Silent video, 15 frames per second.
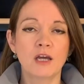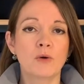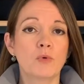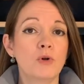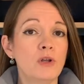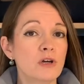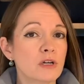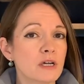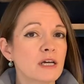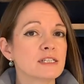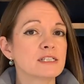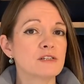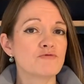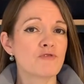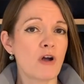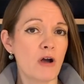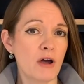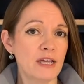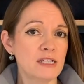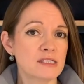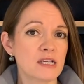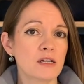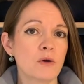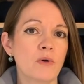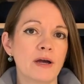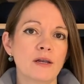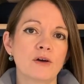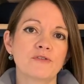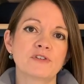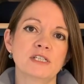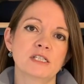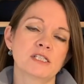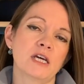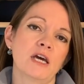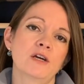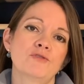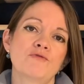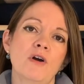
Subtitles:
We'll look at rise in quite a lot of detail.